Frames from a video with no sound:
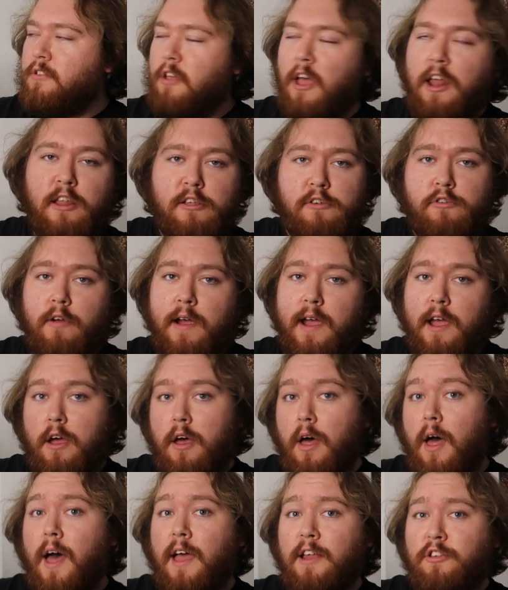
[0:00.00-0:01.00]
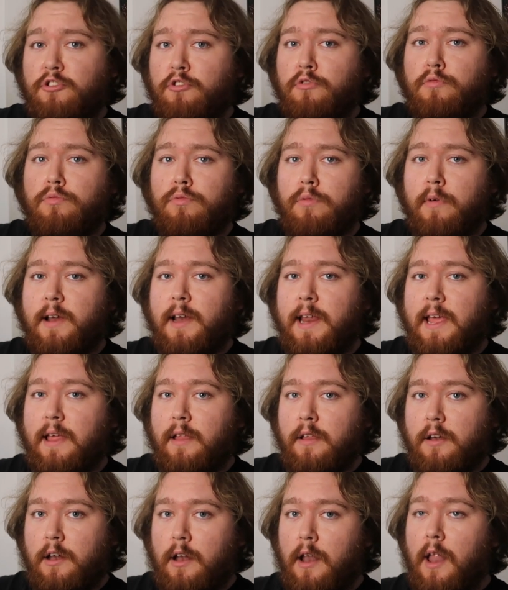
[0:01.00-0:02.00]
Tyler the Creator, I do
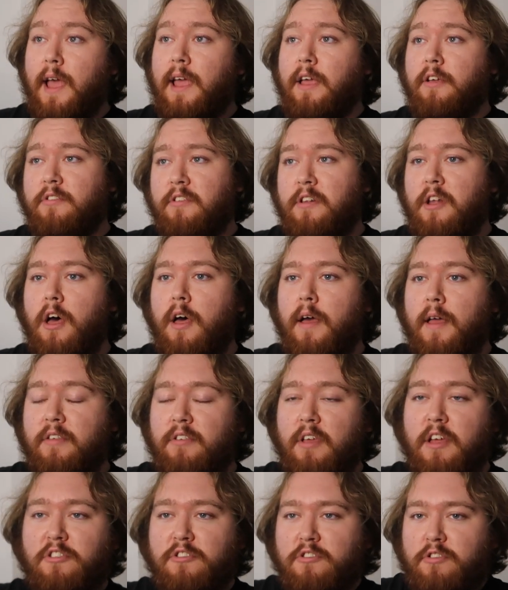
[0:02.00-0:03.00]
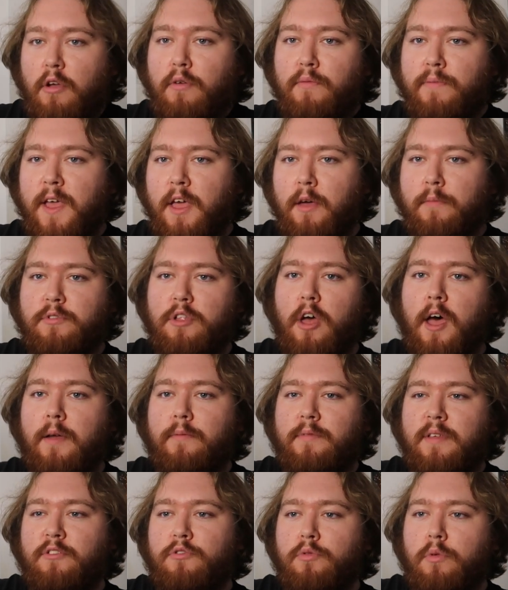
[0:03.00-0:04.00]
really like as an artist. I just don't think I've
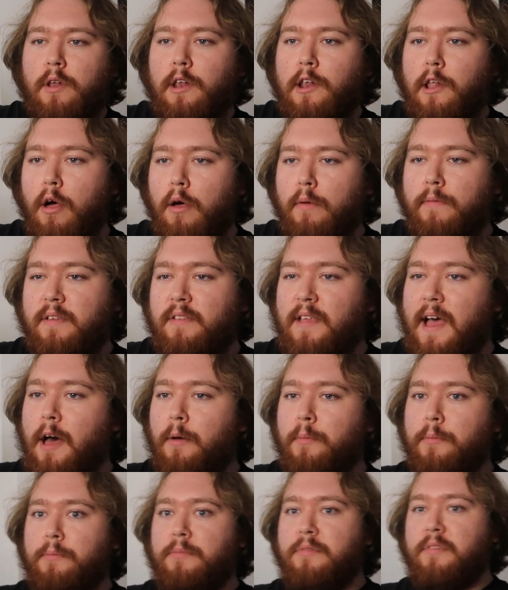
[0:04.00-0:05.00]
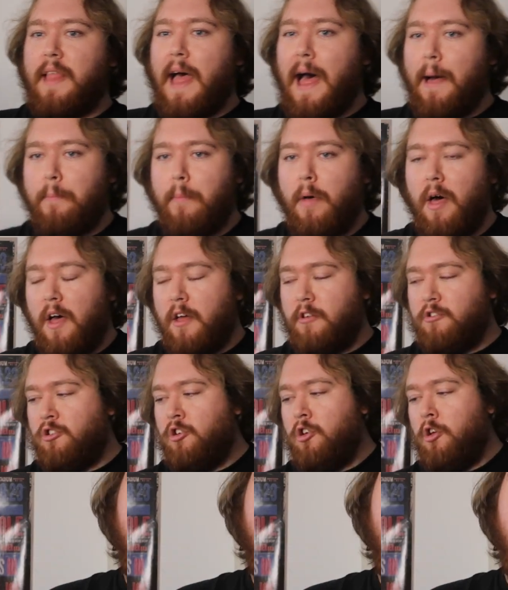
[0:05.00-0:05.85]
dived into a lot of his albums that much.